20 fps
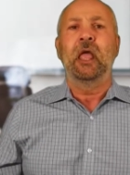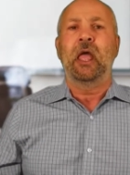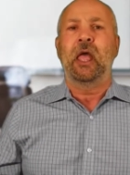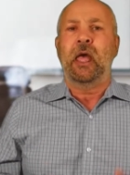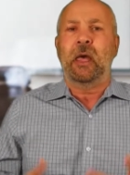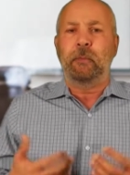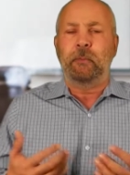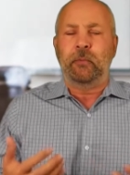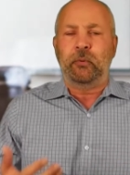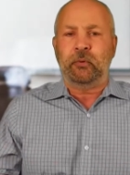
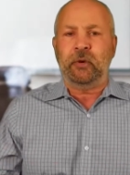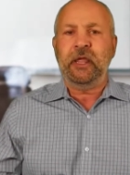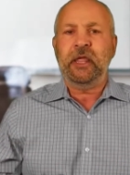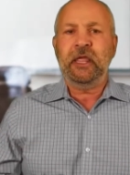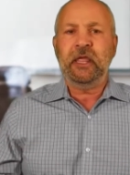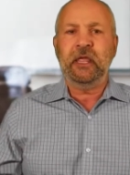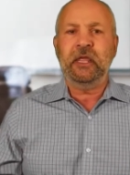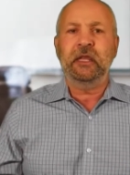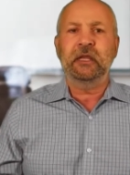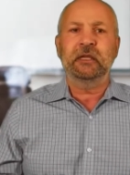our
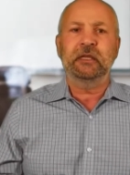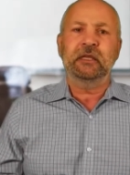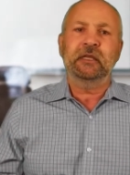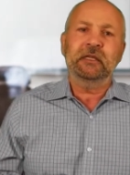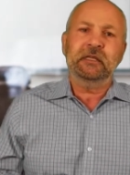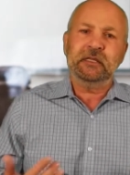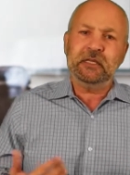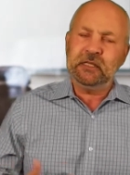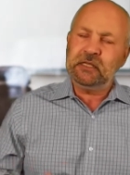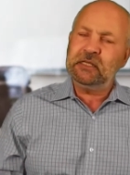brain
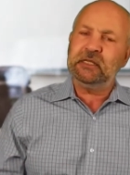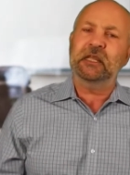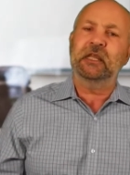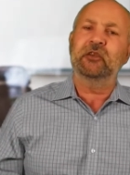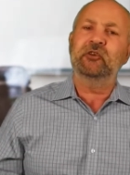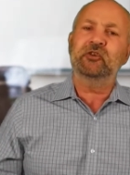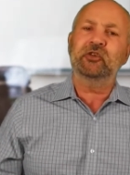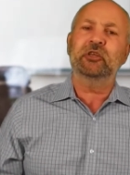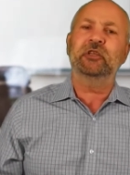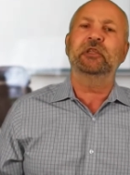is
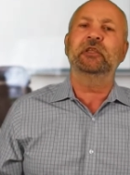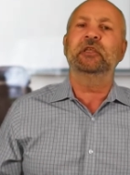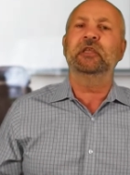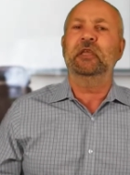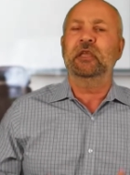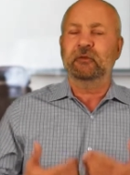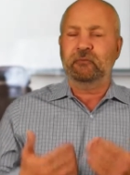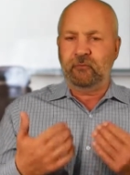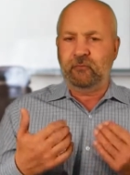essentially